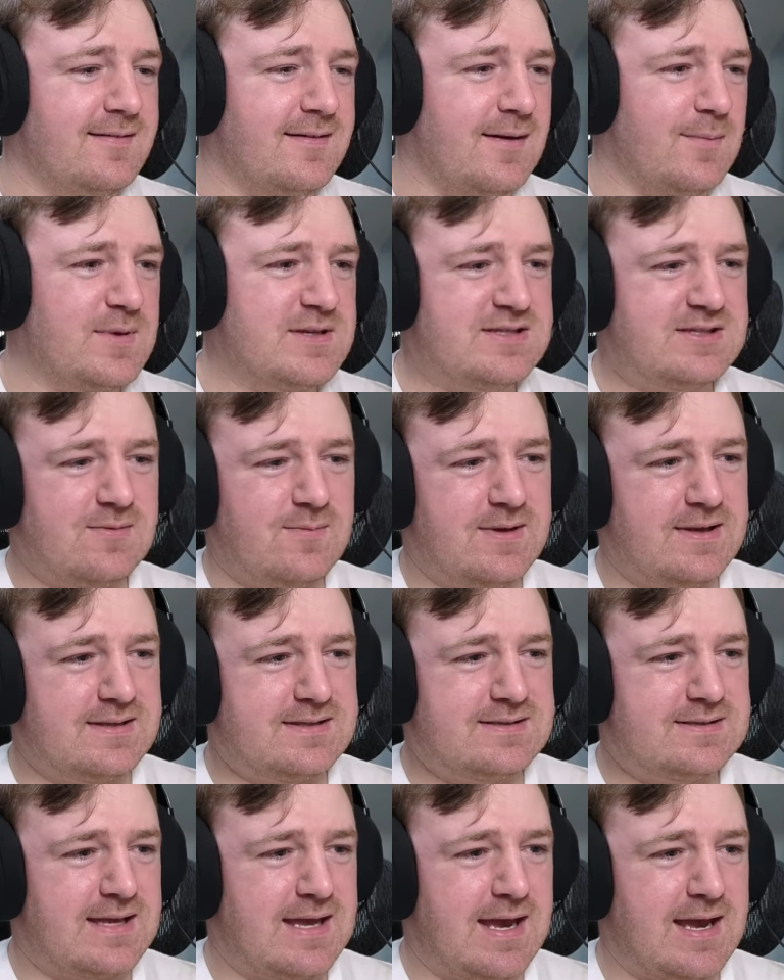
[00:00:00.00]
I'm assuming
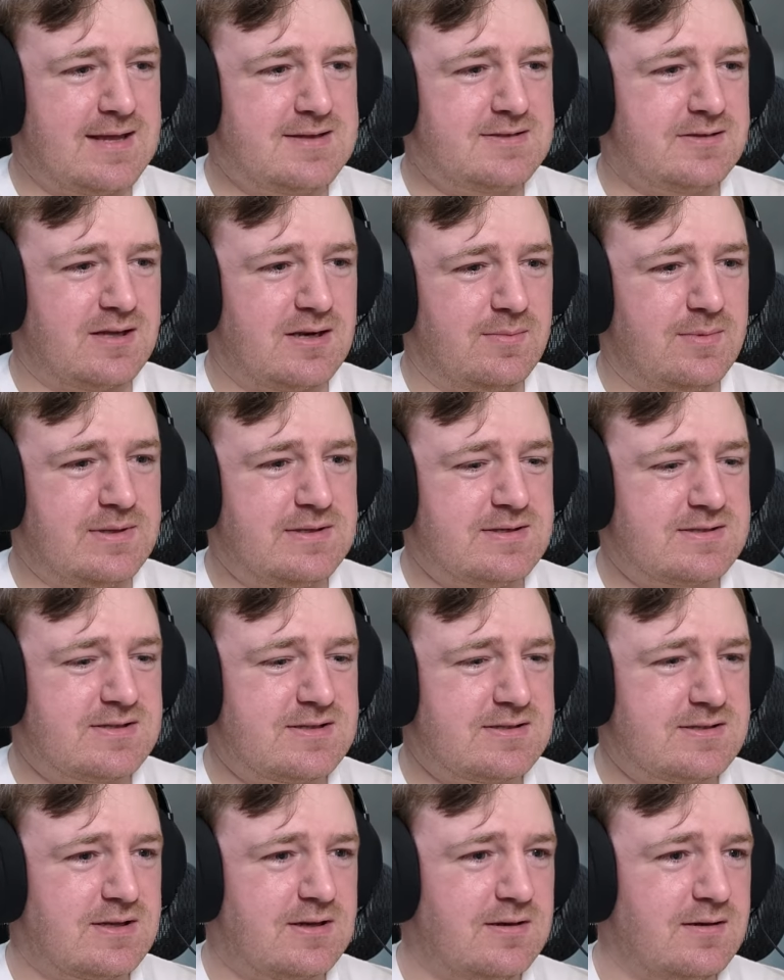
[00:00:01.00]
his hands are going to be
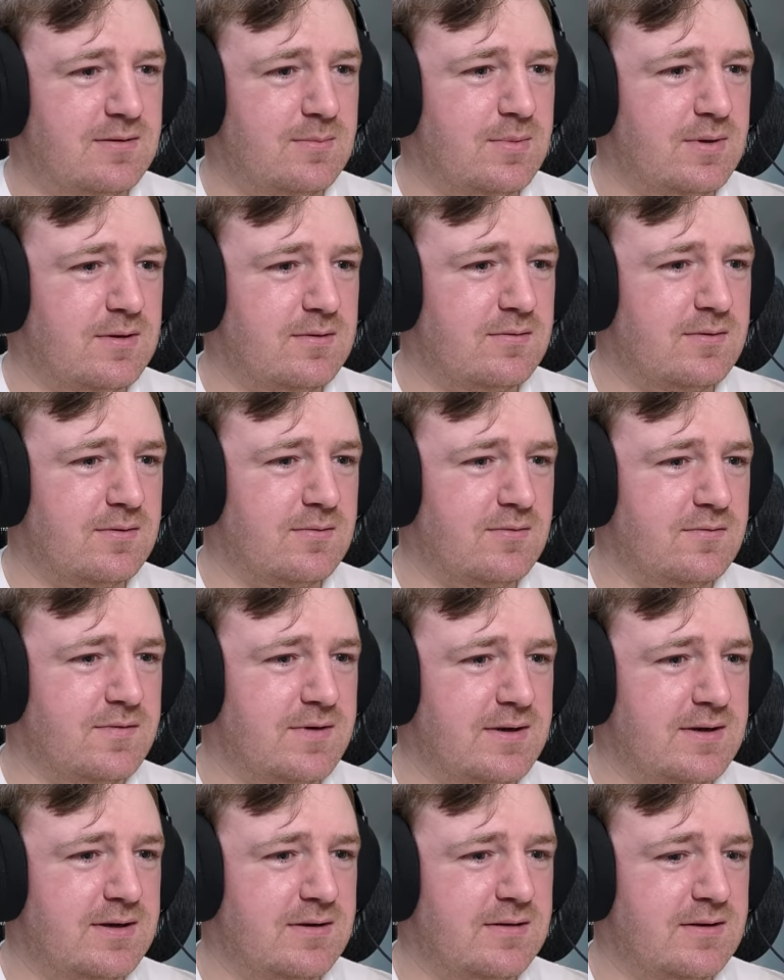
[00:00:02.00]
just as good, but we'll
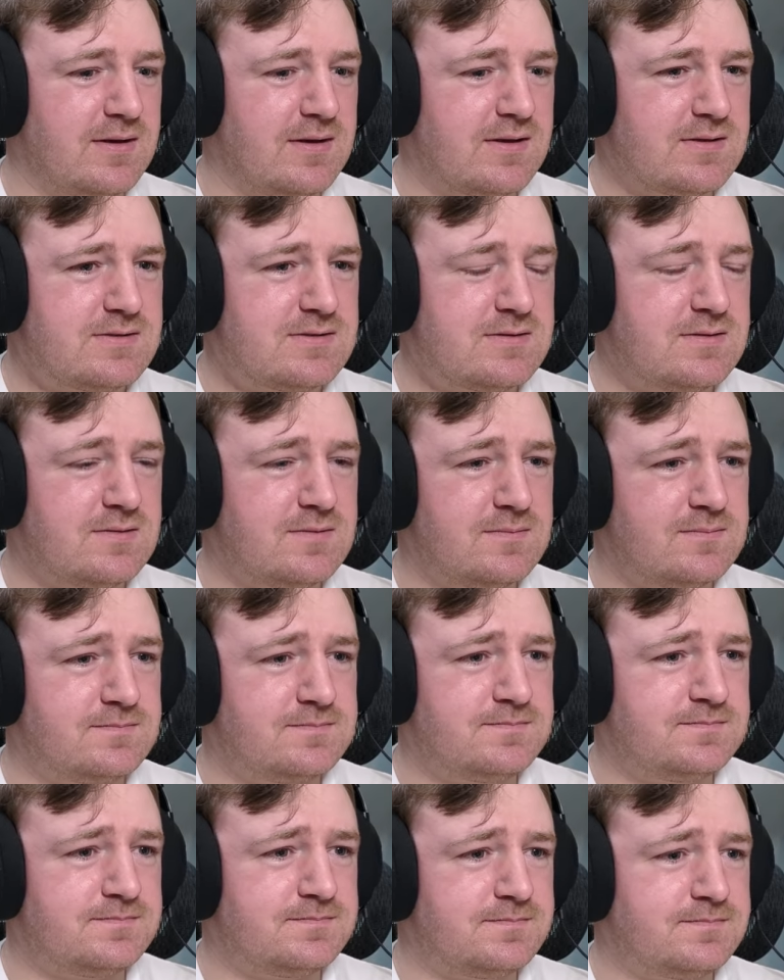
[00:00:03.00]
find out, I guess. He's
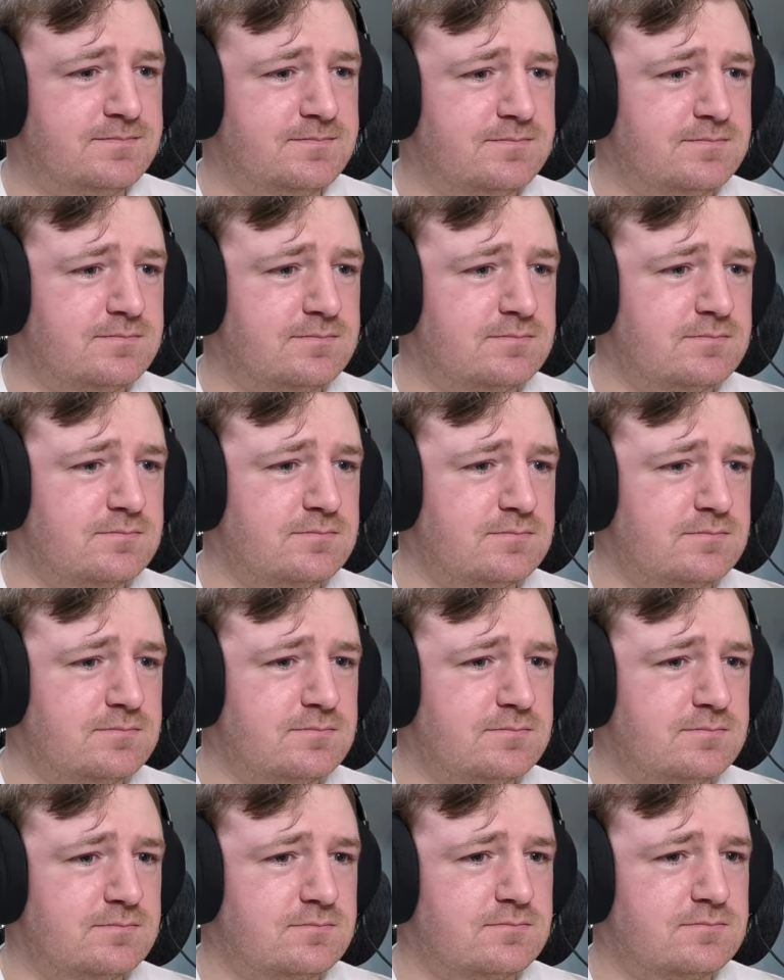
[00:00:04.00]
not chasing, he's to be
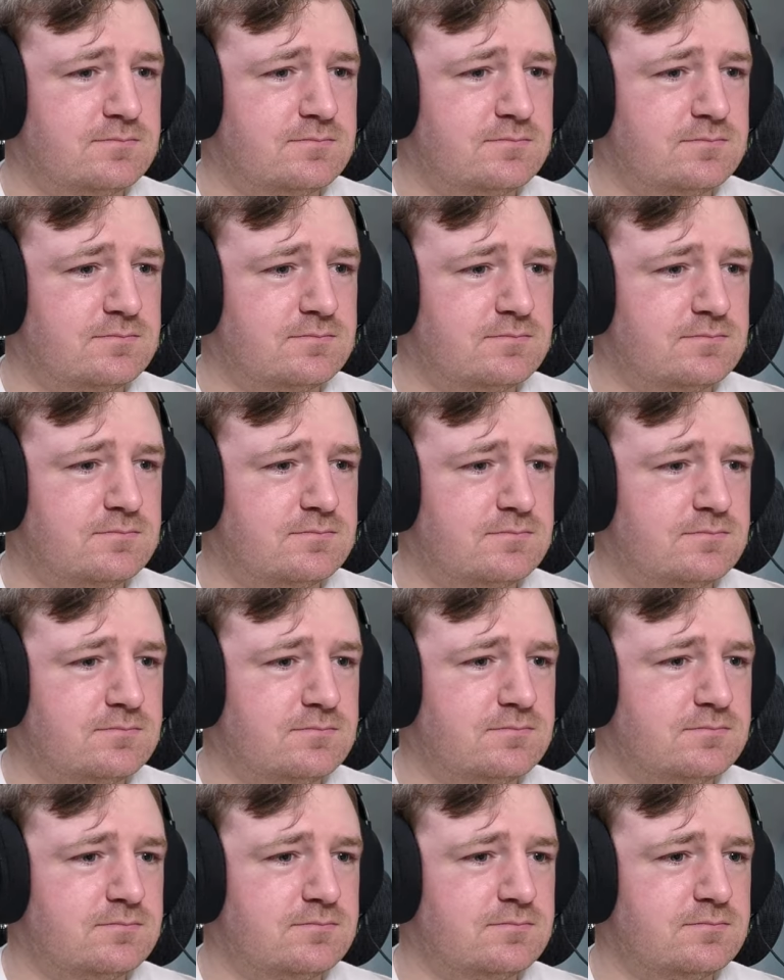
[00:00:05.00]
careful. This is where Zabit's
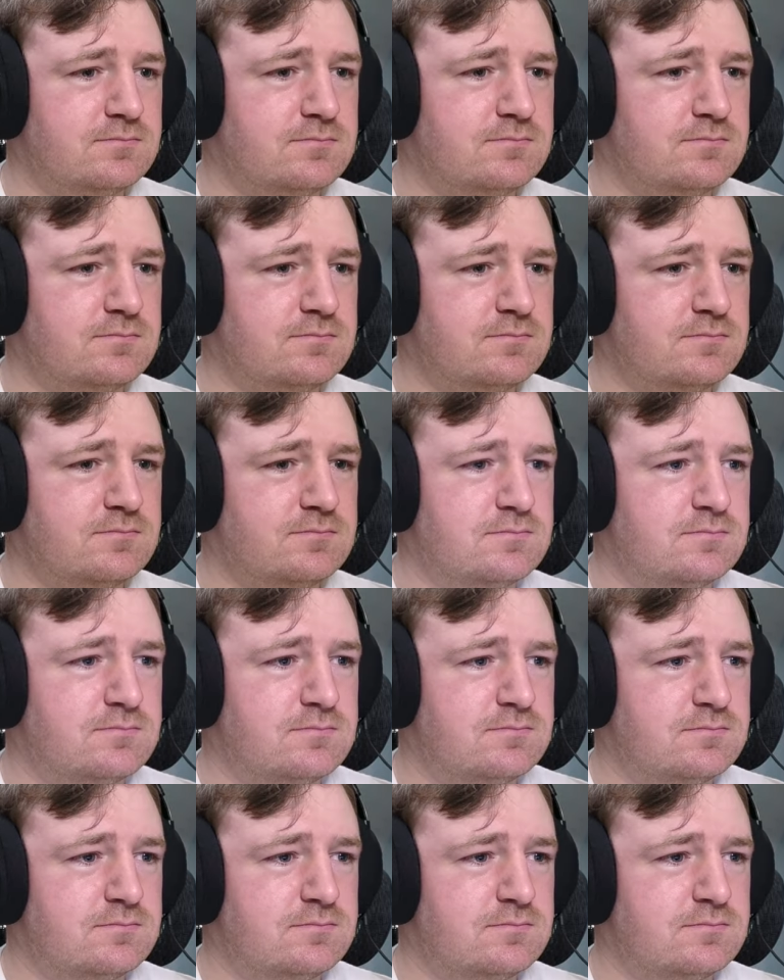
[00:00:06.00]
good, is when he gets you chasing.